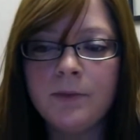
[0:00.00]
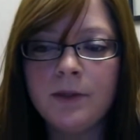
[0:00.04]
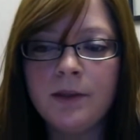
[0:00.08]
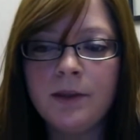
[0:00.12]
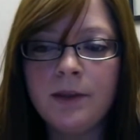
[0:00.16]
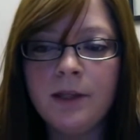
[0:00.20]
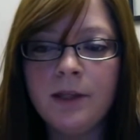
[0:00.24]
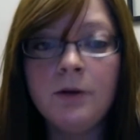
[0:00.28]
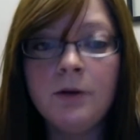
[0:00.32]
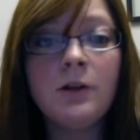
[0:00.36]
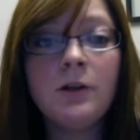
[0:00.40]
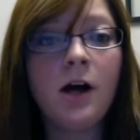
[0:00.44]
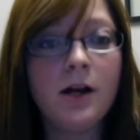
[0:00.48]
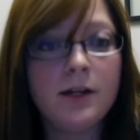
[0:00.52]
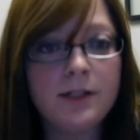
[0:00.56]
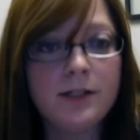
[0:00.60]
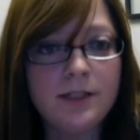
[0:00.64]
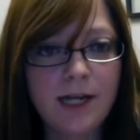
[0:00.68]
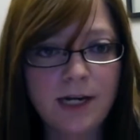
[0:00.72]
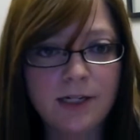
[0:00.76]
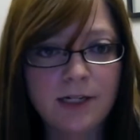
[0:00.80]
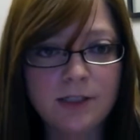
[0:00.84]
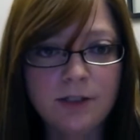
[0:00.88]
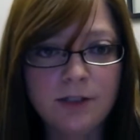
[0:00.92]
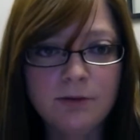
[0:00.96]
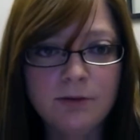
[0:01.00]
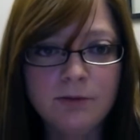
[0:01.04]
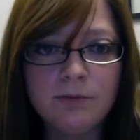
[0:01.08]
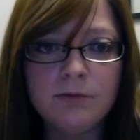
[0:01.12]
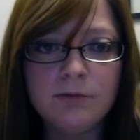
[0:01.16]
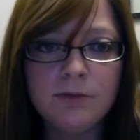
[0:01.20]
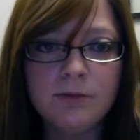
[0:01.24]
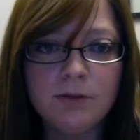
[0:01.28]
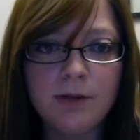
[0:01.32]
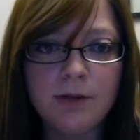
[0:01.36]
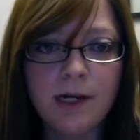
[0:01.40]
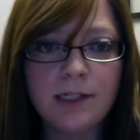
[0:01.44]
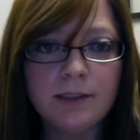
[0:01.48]
They'll contact you
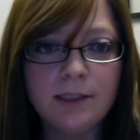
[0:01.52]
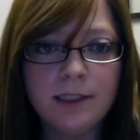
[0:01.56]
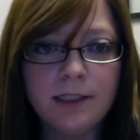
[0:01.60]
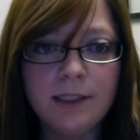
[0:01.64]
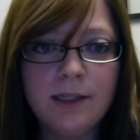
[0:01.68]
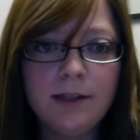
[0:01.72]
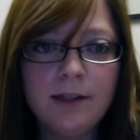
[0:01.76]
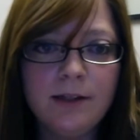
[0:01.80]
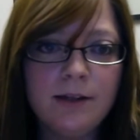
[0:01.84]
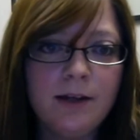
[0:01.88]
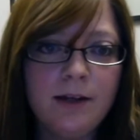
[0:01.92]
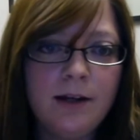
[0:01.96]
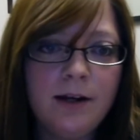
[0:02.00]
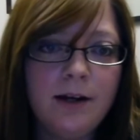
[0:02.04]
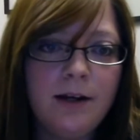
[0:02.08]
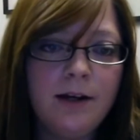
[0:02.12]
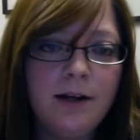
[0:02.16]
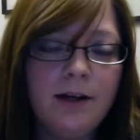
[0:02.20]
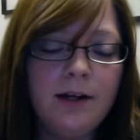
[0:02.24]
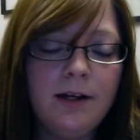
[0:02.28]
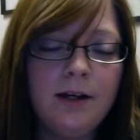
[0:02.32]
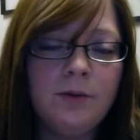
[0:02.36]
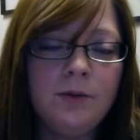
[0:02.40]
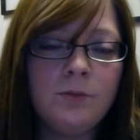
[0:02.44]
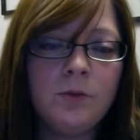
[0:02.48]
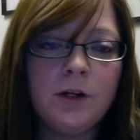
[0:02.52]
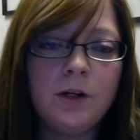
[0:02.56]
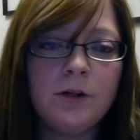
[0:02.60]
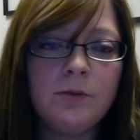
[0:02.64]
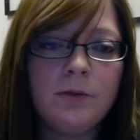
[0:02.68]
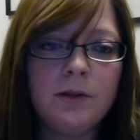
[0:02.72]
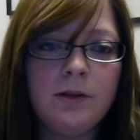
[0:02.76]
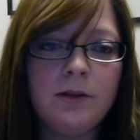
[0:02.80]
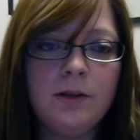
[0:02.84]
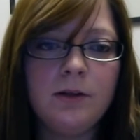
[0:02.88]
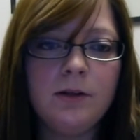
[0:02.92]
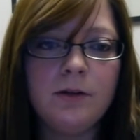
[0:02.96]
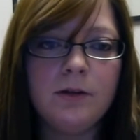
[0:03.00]
directly and work
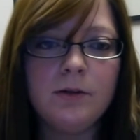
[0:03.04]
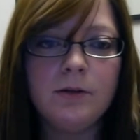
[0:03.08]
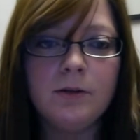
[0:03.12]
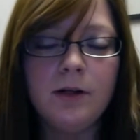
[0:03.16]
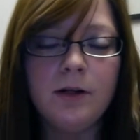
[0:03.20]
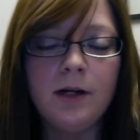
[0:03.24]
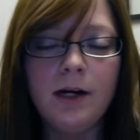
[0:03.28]
with you,